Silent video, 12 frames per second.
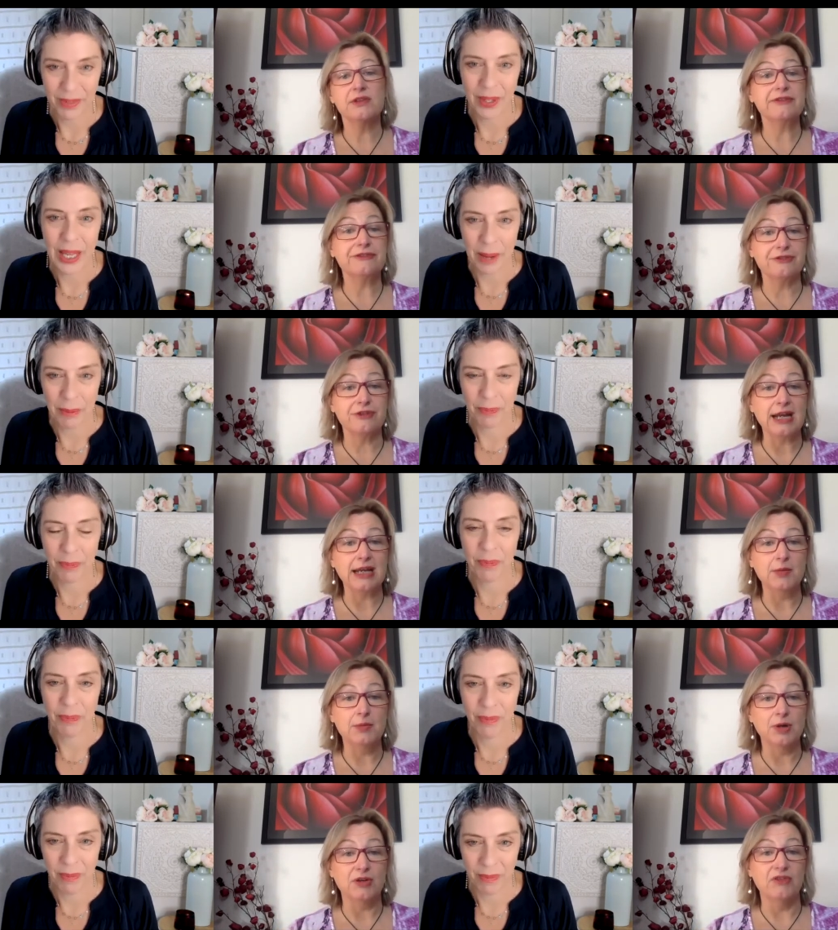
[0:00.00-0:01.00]
Speaker 1: the
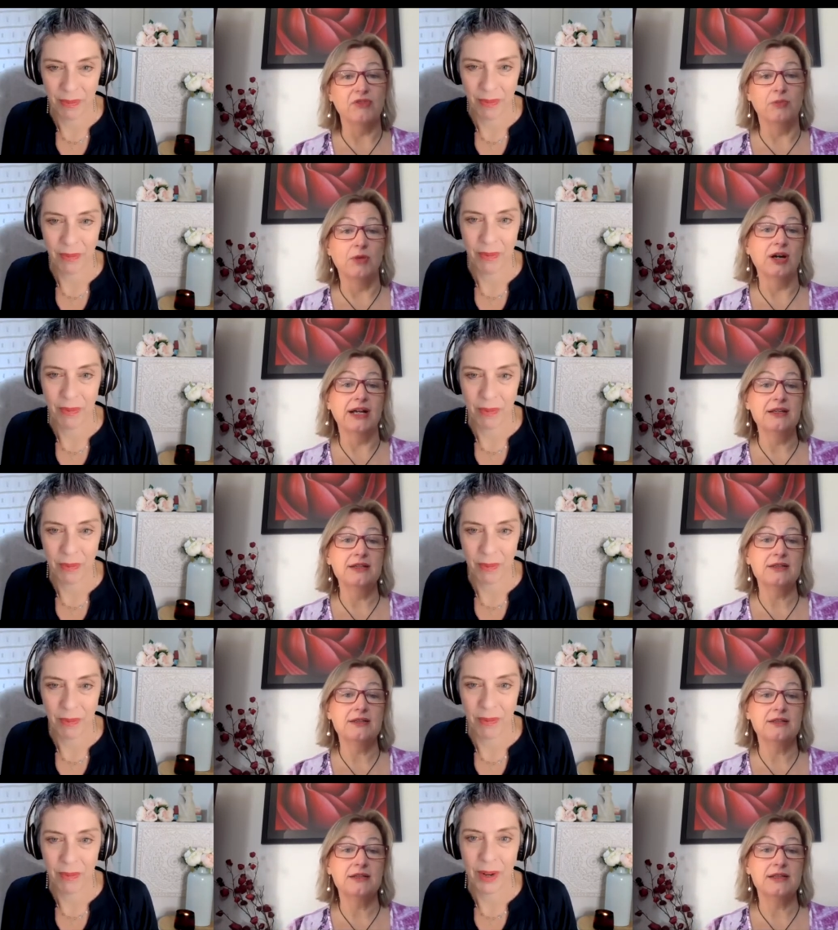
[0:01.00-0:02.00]
frame of mind
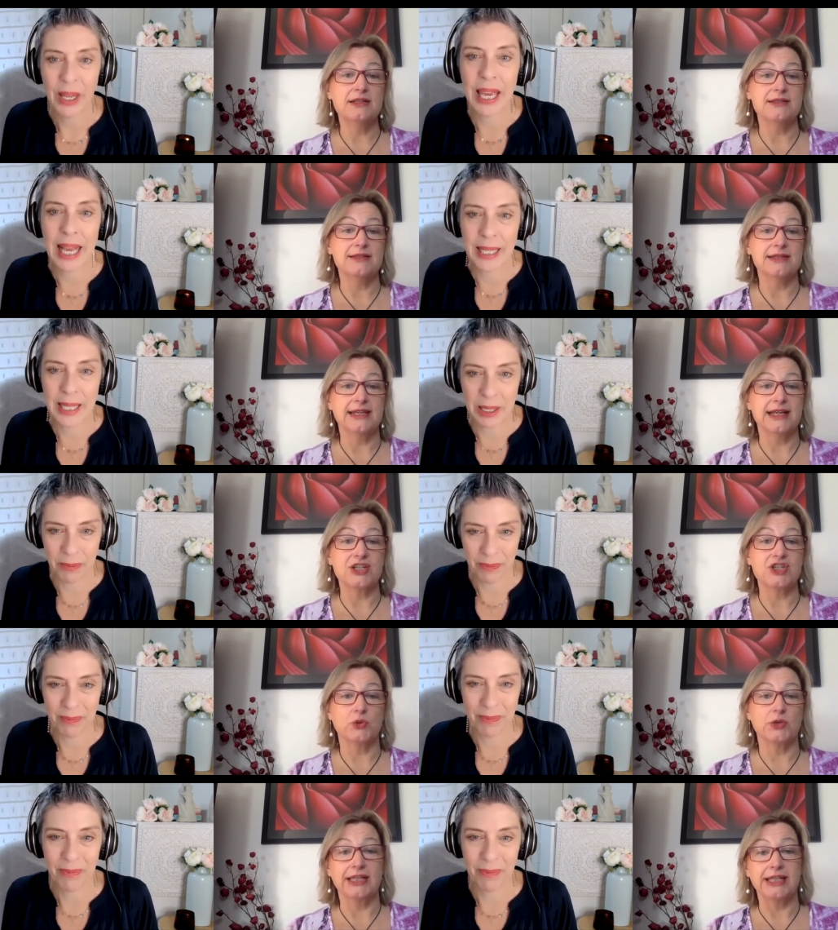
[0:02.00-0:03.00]
is yes. the
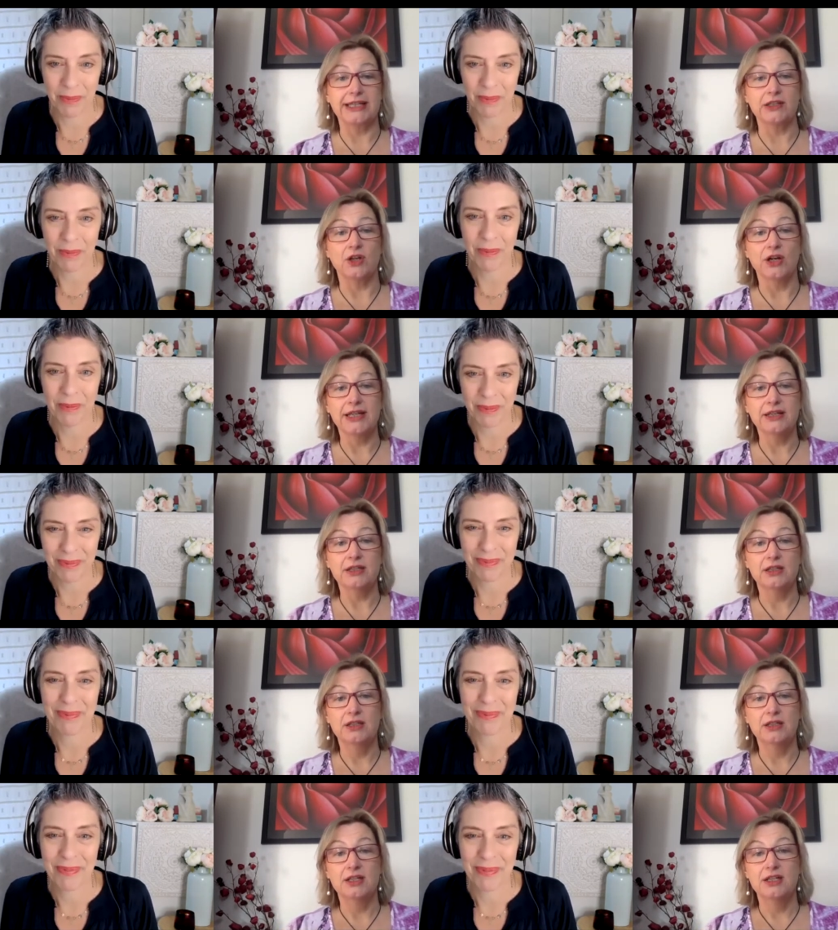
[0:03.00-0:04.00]
actual hairline.
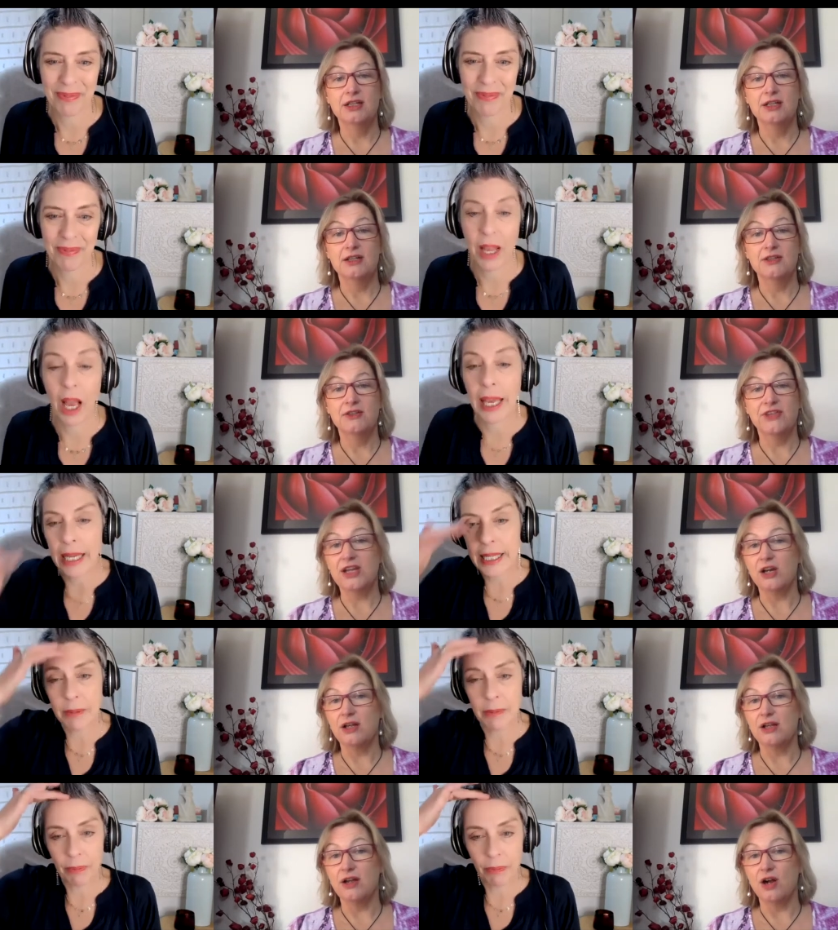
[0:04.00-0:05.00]
Oh, the yes.
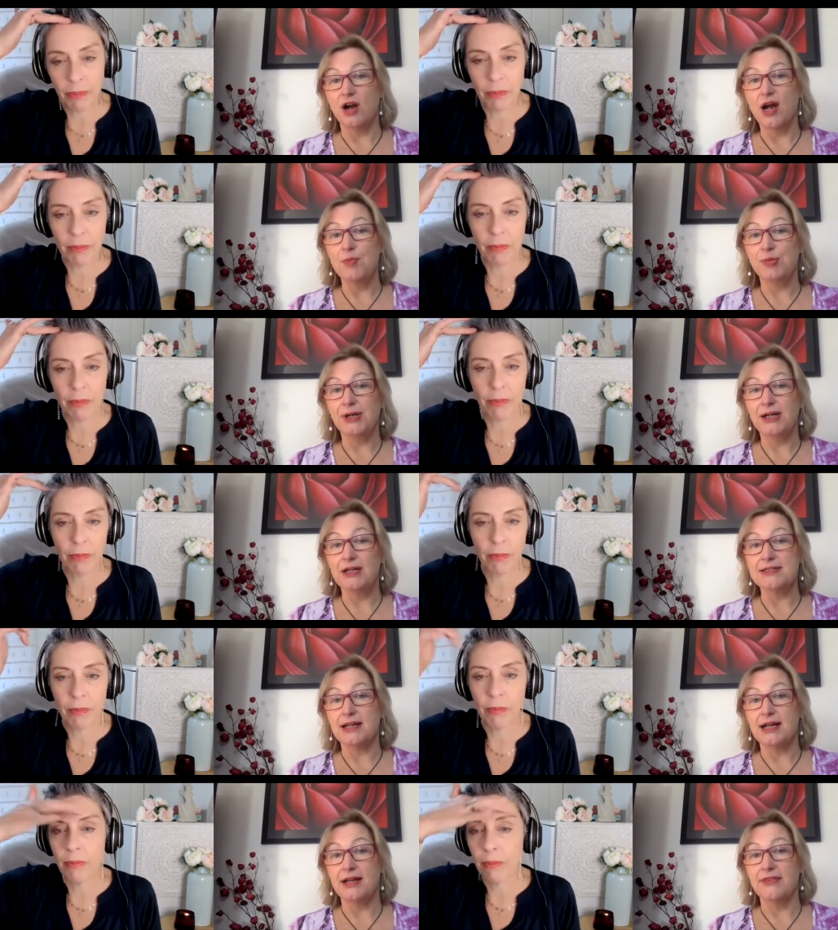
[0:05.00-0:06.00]

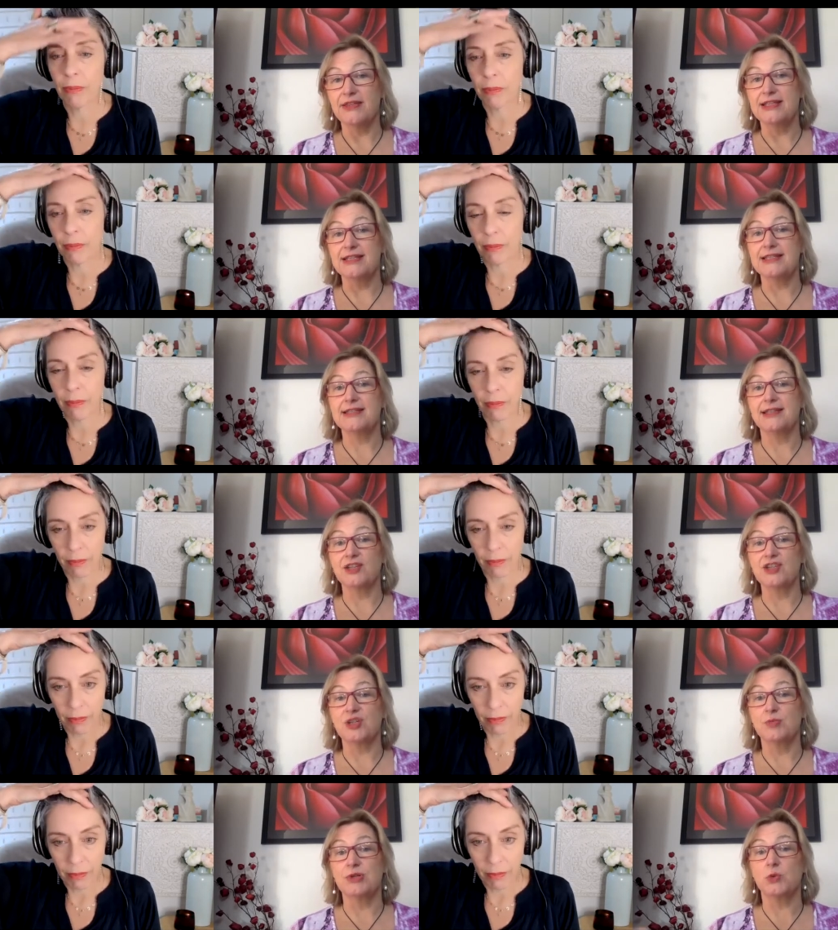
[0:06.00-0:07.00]
eyebrows are the
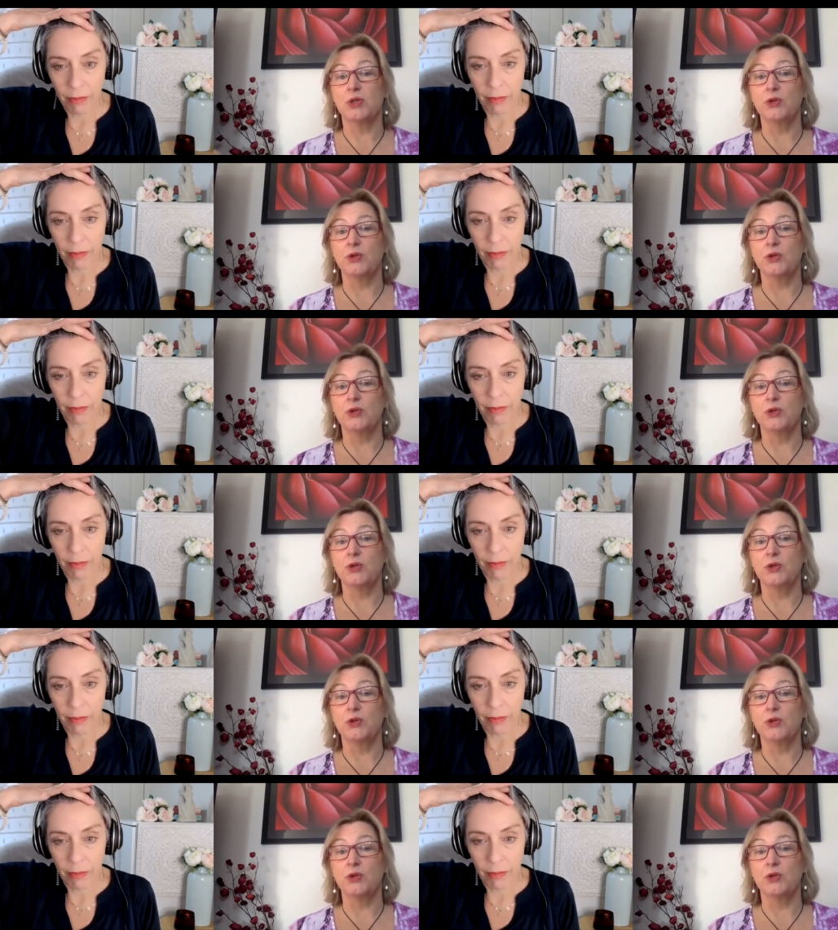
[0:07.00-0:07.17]
distinction between